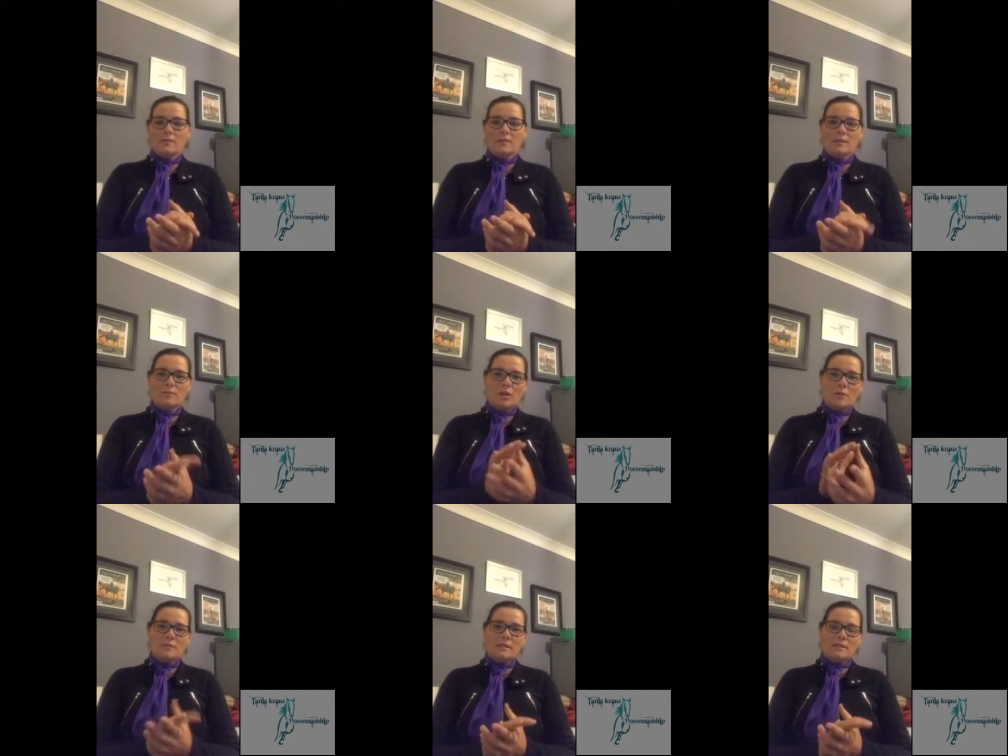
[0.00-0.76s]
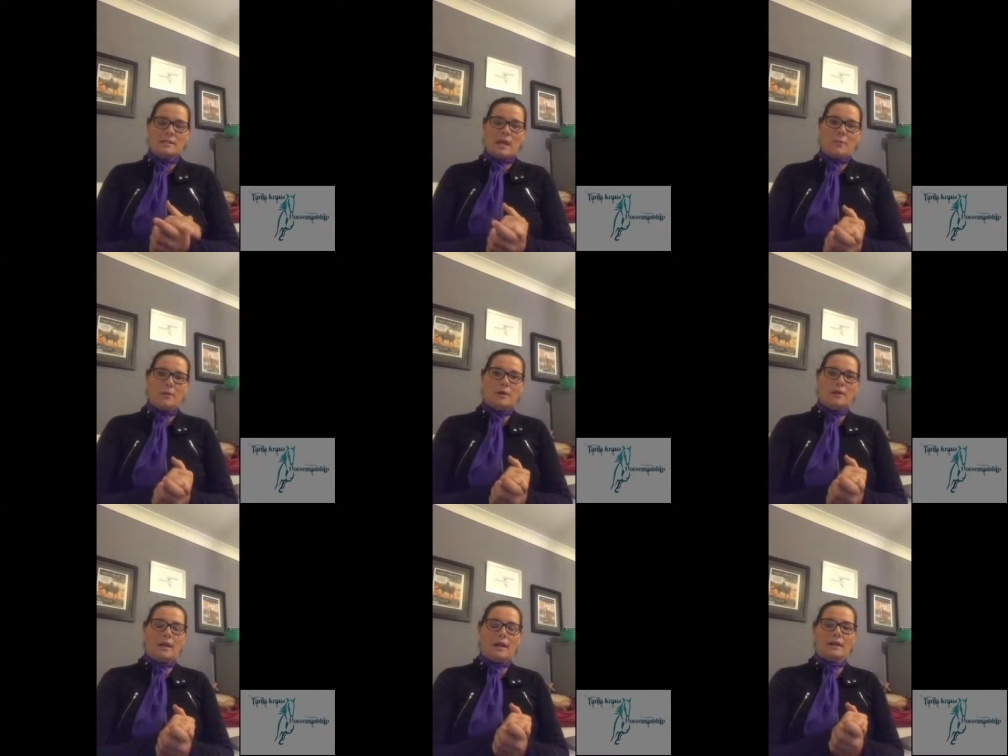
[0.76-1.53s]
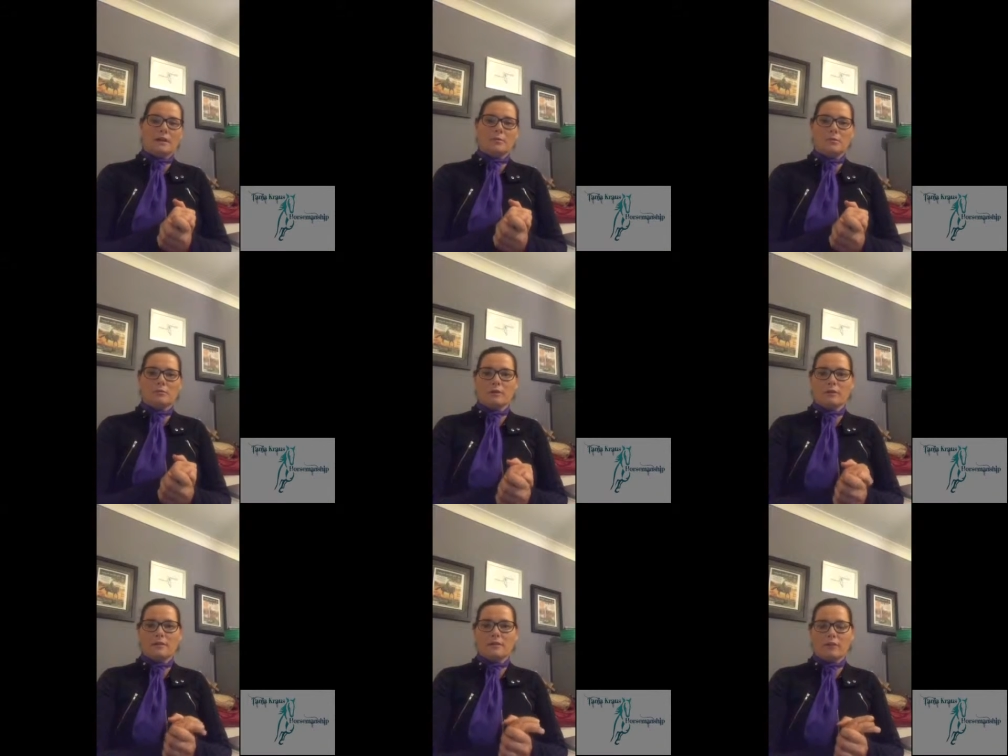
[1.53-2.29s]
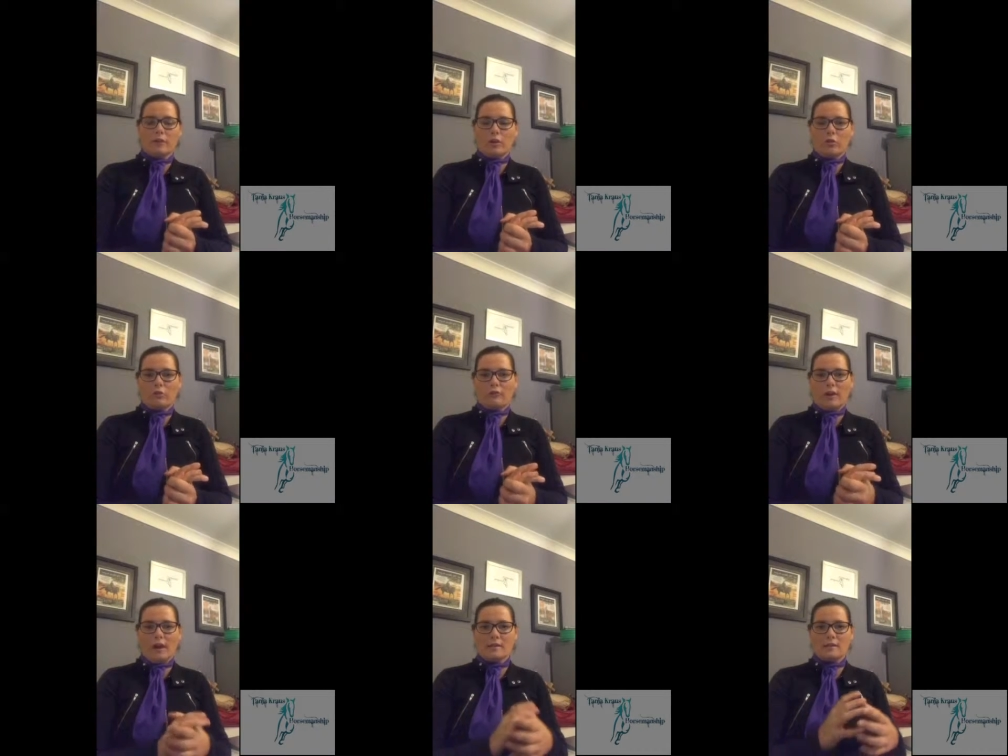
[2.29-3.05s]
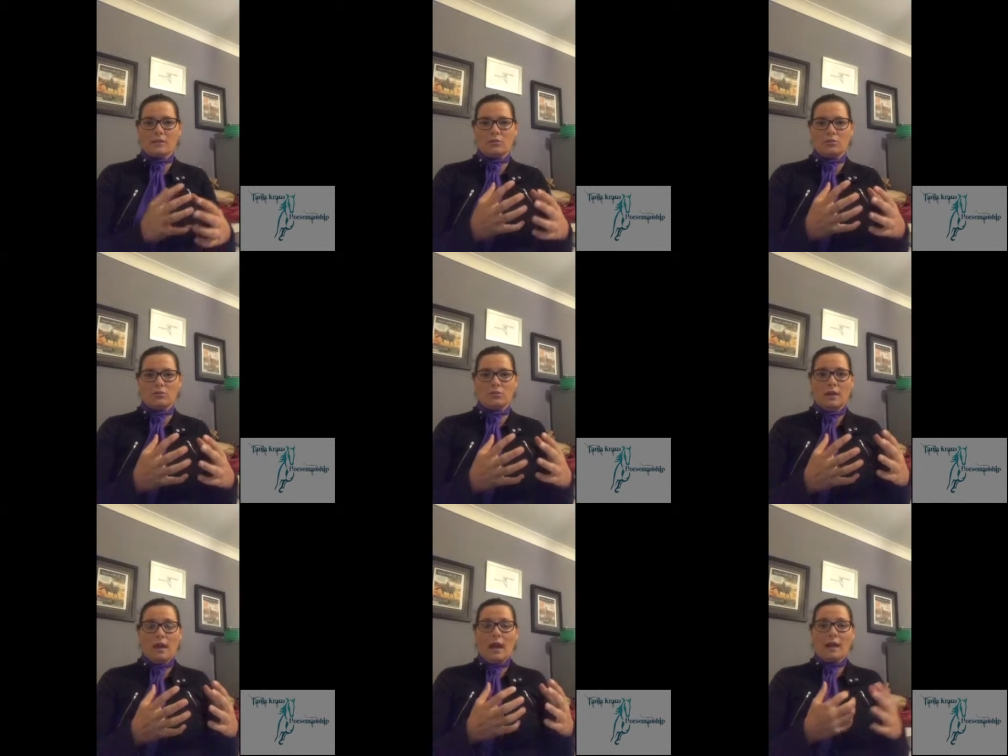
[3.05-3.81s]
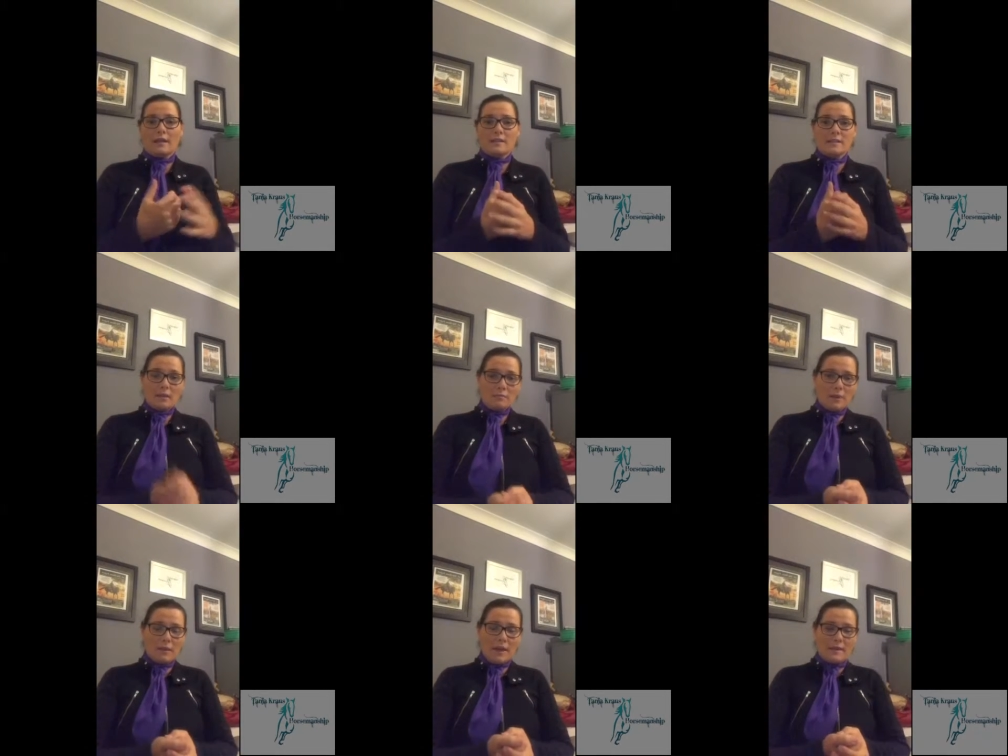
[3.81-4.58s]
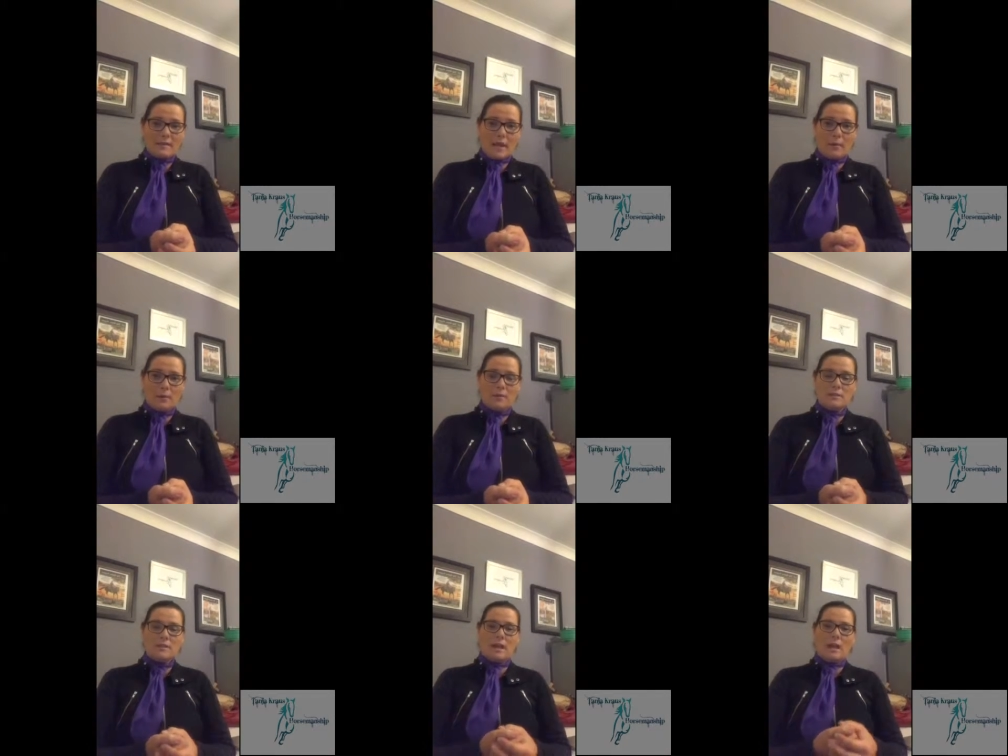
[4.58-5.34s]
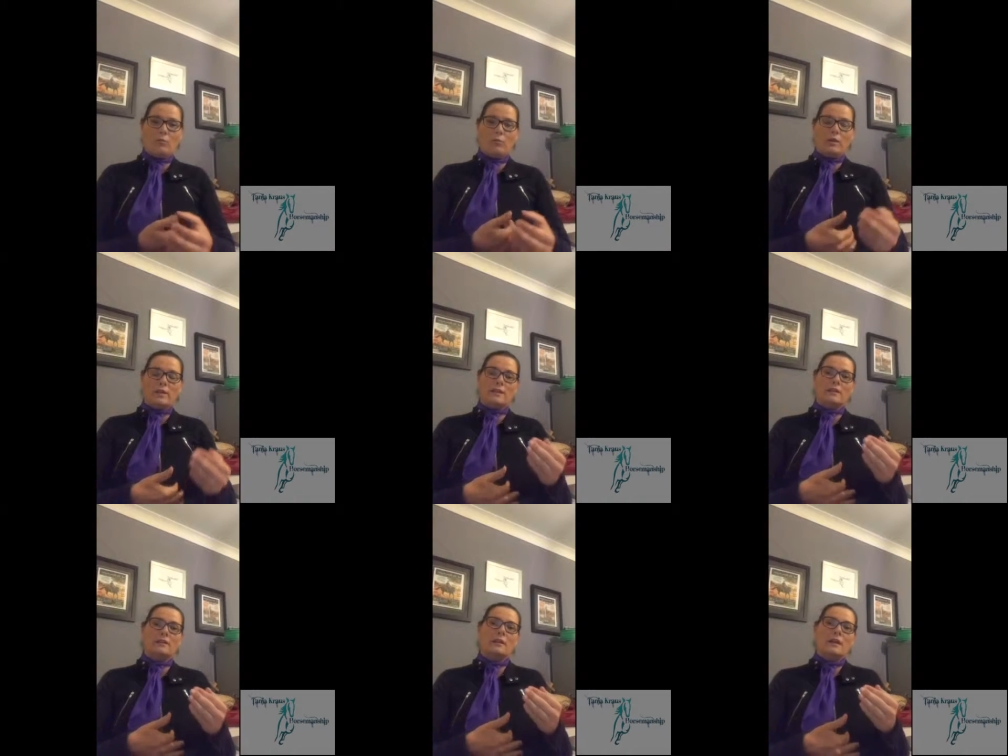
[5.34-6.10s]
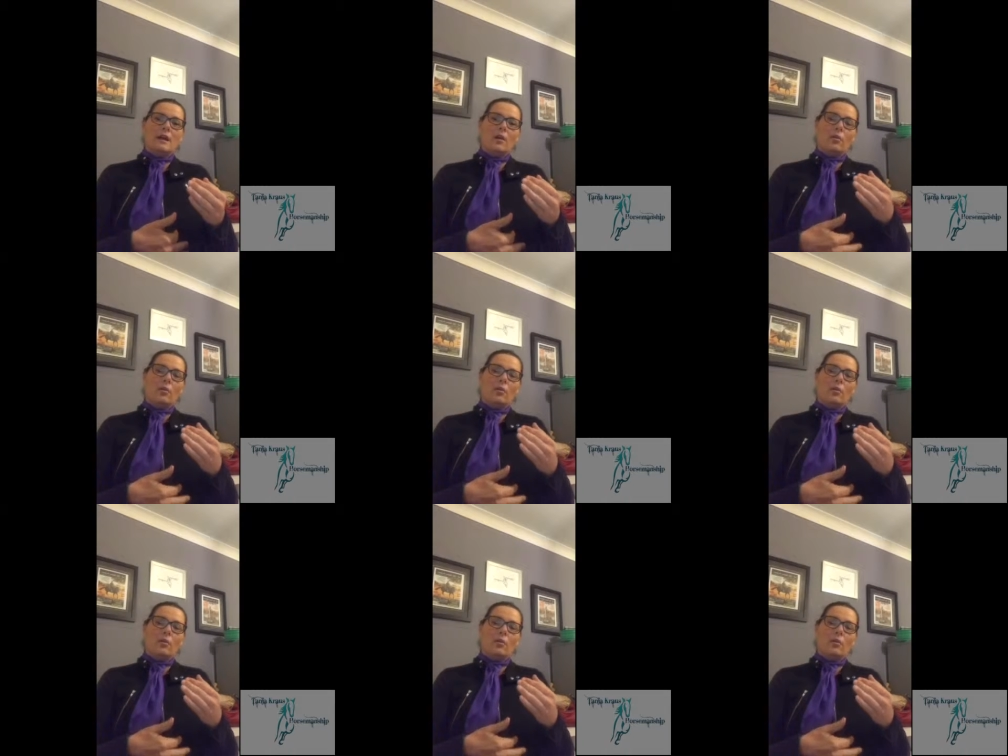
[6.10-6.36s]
sometimes things happen and it can be really difficult for us to accept that that's happened, and we can